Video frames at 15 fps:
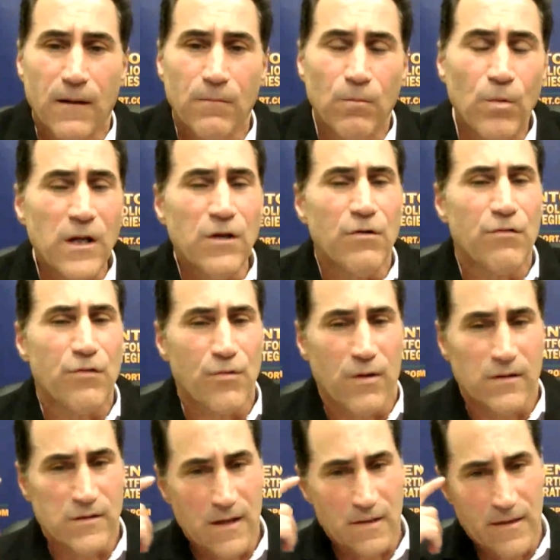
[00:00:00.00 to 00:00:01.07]
What are your
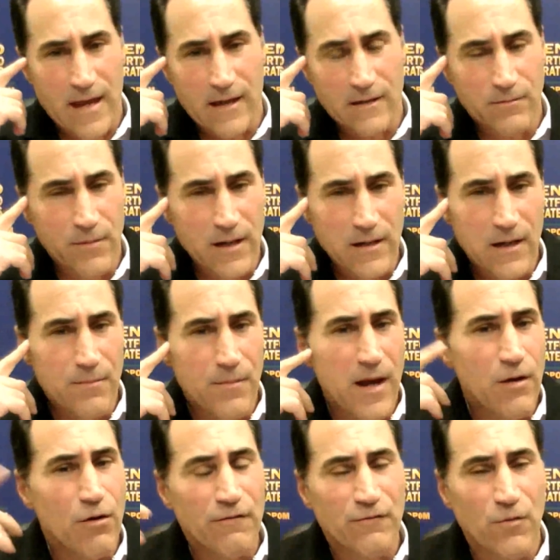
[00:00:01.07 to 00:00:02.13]
thoughts on that? Am I
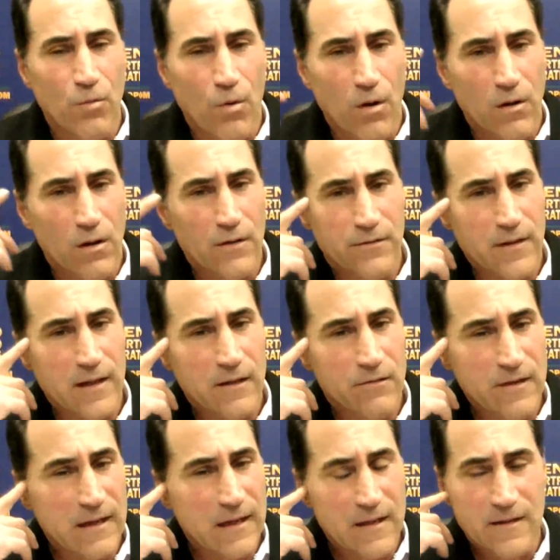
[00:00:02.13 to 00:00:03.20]
off the wall and
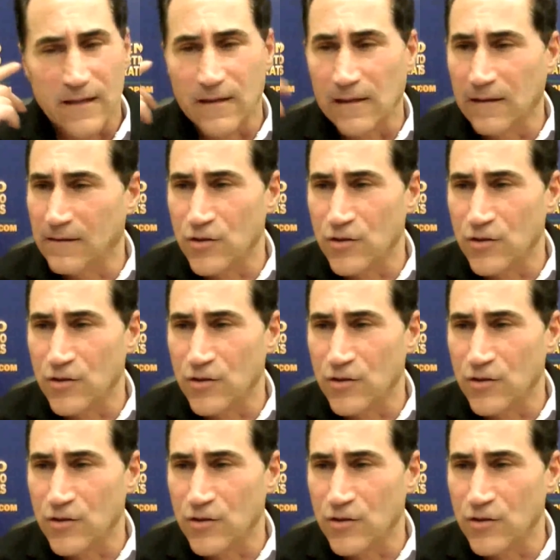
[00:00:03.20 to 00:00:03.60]
thinking that the